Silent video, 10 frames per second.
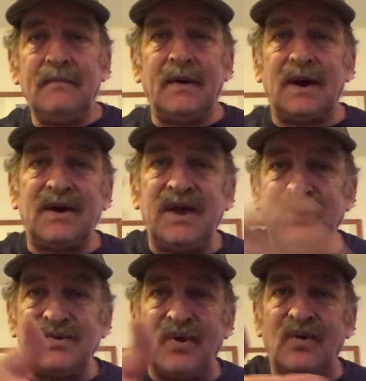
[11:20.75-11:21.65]
fucking
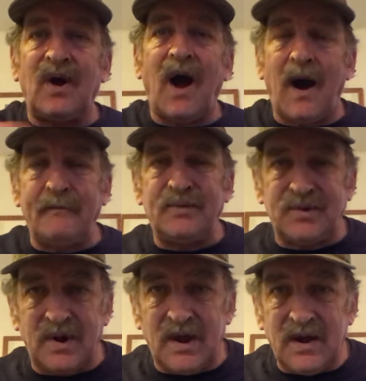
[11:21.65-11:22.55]
Keystone Cop
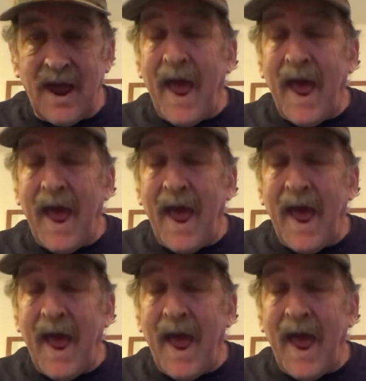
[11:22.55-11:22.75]
shit.